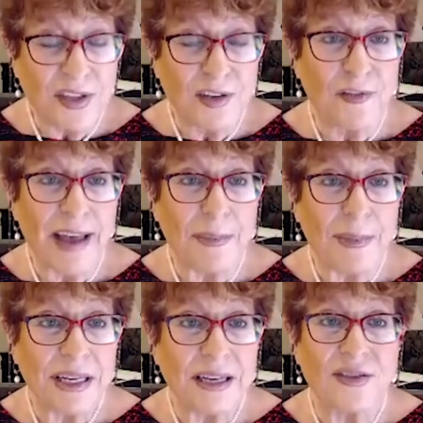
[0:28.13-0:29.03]
and
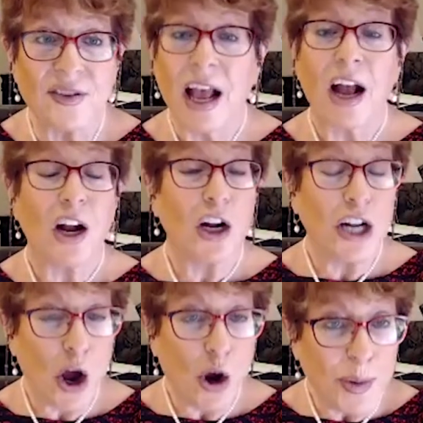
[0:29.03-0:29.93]
families
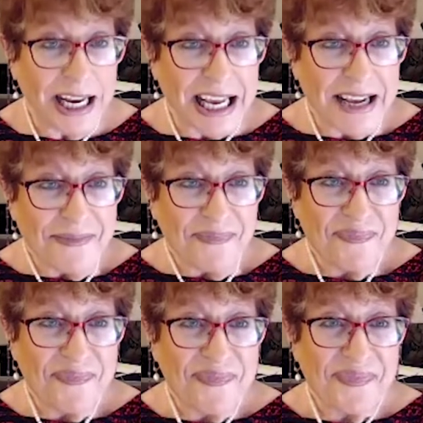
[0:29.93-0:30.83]
globally.
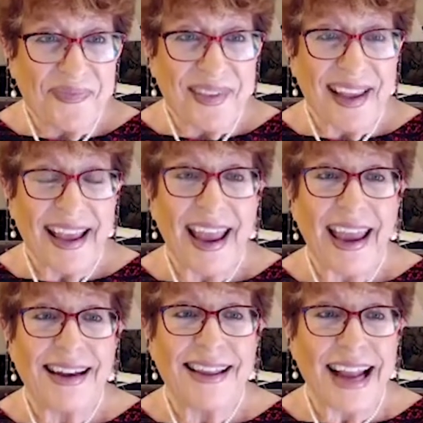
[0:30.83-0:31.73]

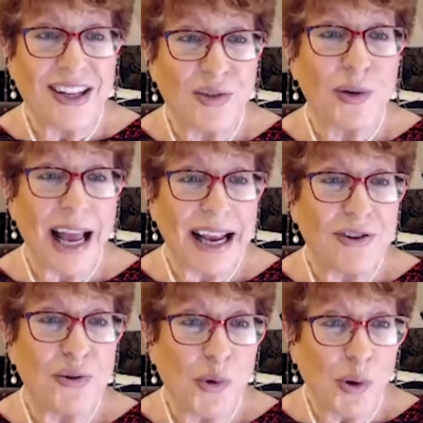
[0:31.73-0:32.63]
And that's what I
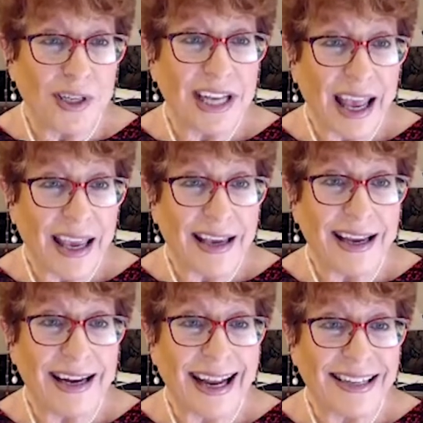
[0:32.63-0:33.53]
do all day,
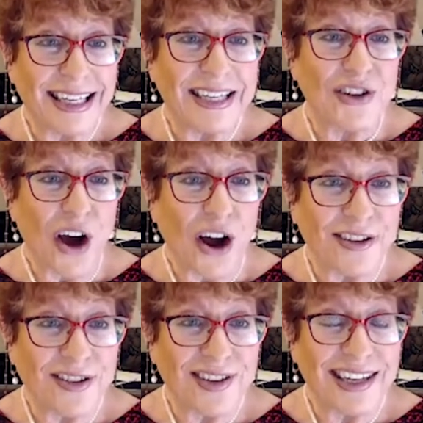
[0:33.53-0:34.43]
connecting
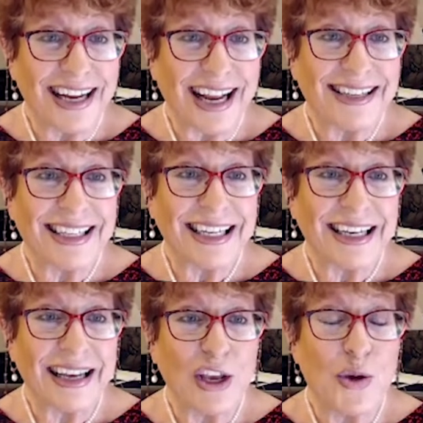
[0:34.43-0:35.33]
dots,
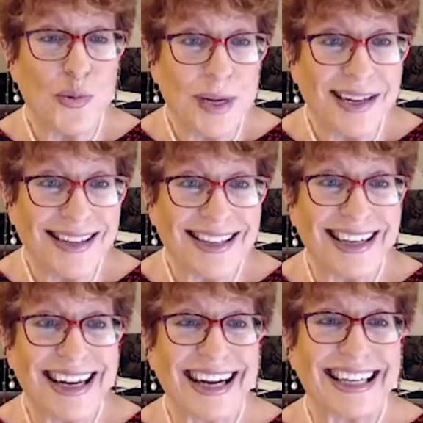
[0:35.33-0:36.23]
connecting humans,
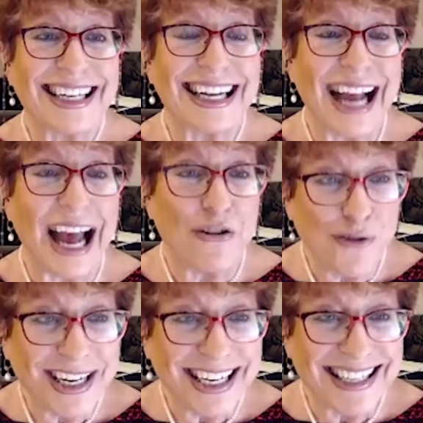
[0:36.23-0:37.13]
connecting
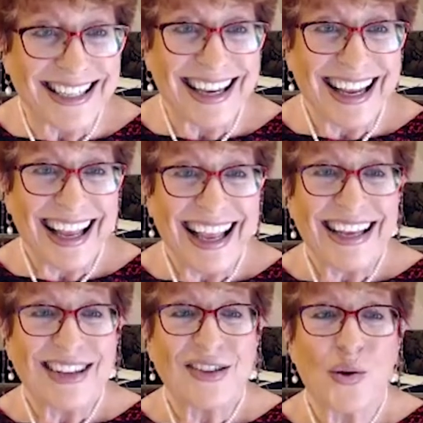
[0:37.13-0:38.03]
countries,
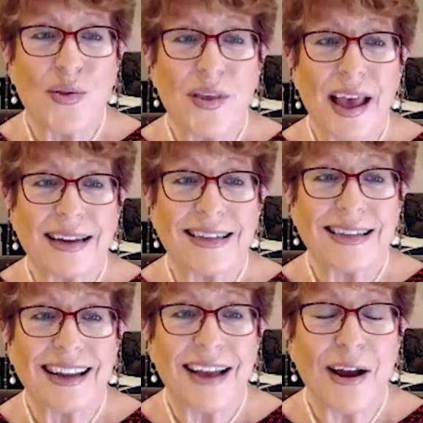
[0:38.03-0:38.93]
so that
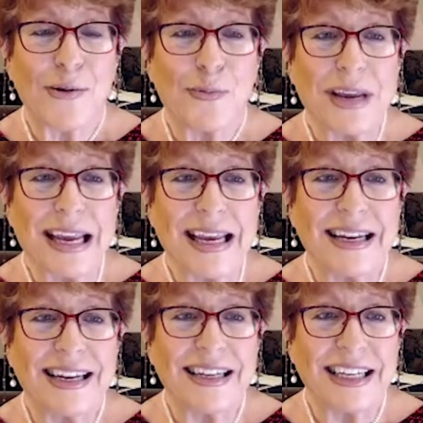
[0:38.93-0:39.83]
we can
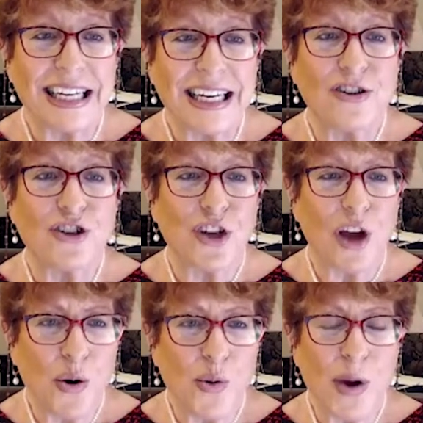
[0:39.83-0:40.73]
indeed
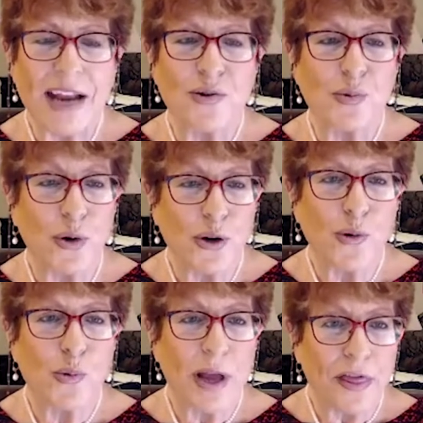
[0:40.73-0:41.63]
show and work
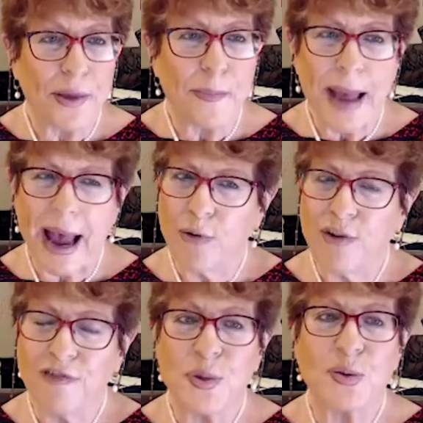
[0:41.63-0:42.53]
with the power
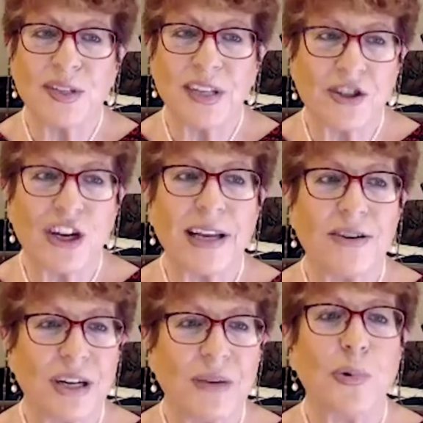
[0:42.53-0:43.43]
of music
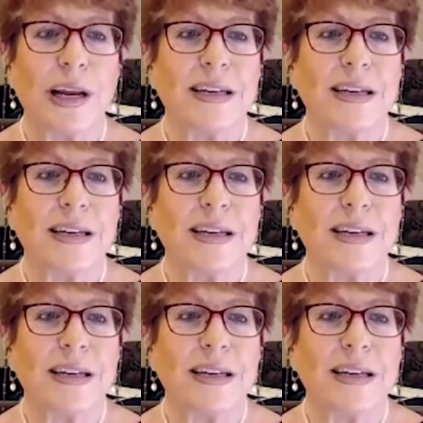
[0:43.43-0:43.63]
changing brain